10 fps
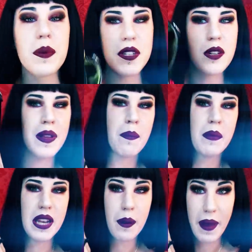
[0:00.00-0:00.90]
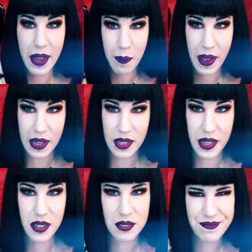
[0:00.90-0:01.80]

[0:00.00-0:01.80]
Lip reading: it's supposed to be a mini backpack. Like,